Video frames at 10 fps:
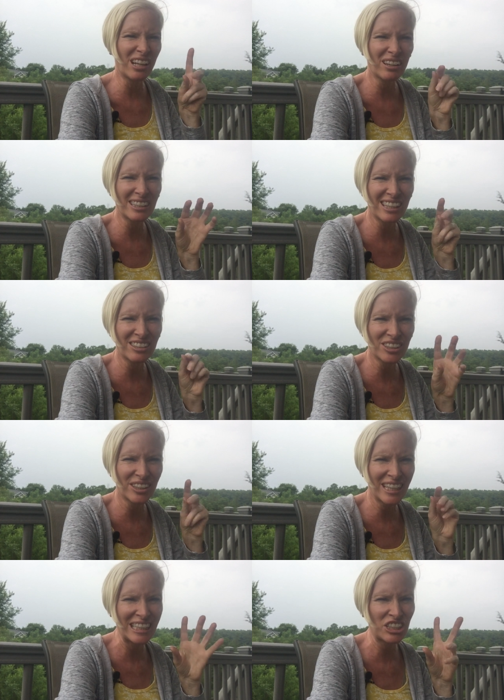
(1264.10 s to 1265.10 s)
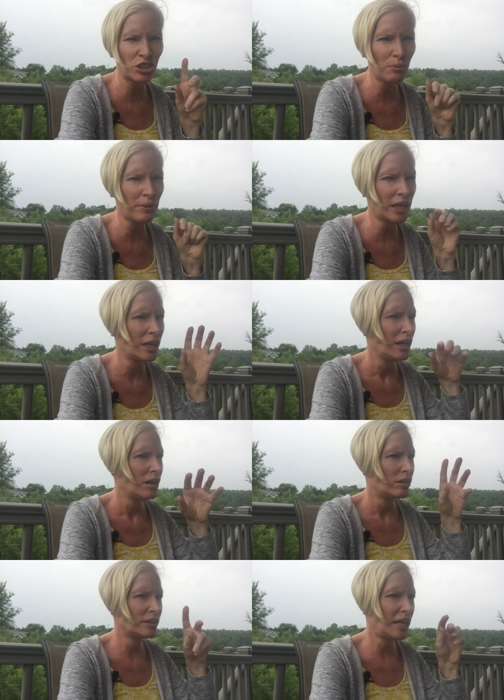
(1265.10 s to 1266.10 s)
Alka-Seltzer things or something,
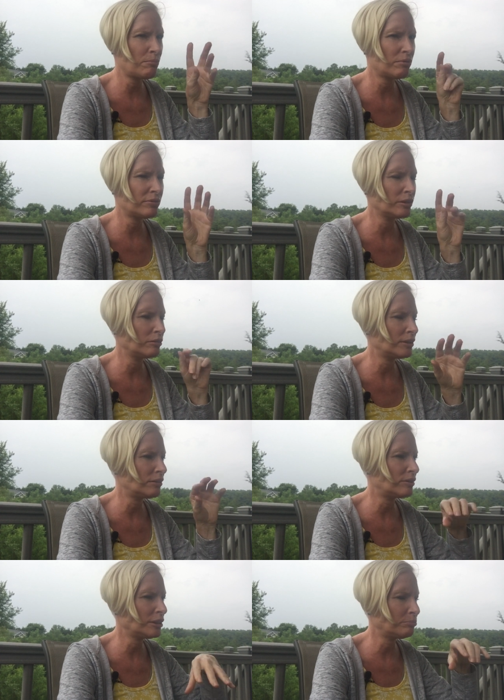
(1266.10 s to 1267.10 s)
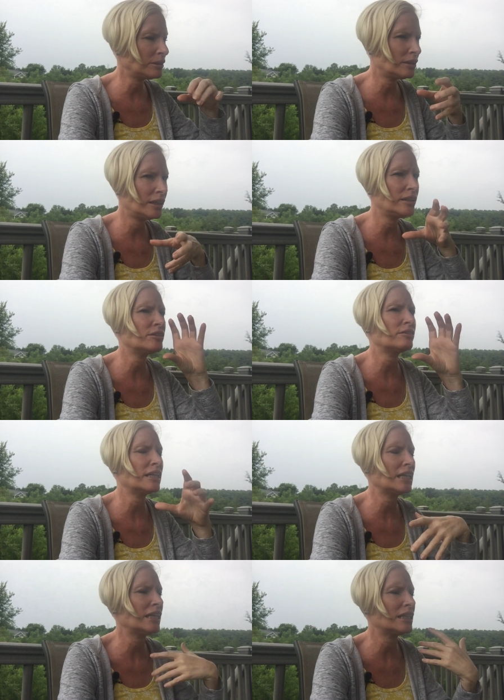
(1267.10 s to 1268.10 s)
or Tamiflu, whatever, and you put it in and you
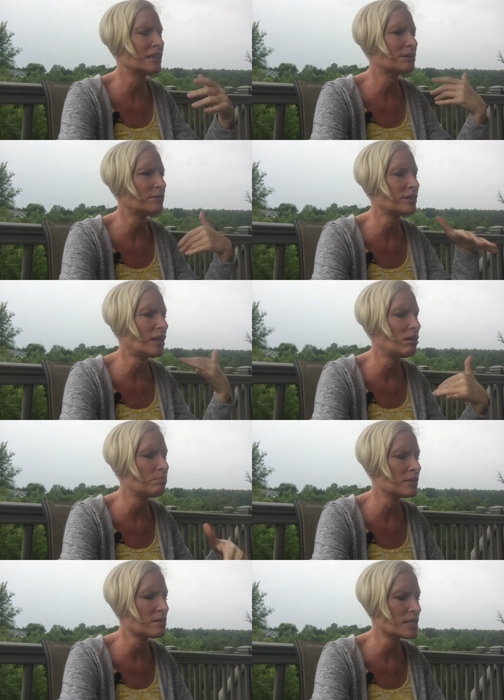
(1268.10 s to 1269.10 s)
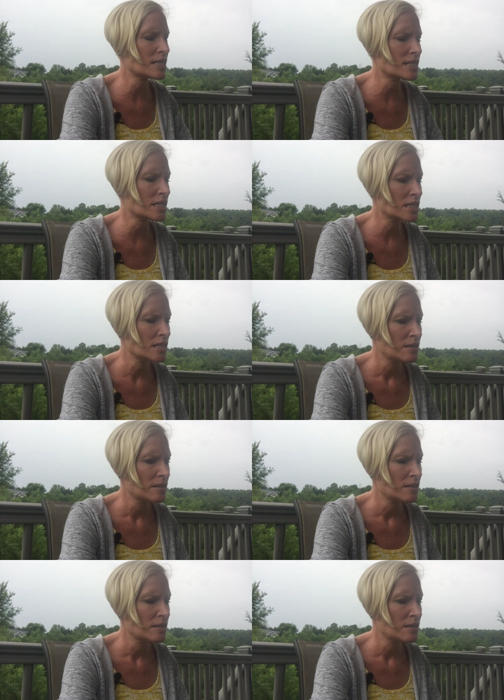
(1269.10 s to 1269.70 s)
drink it, and it's supposed to help, you know, kind of thing.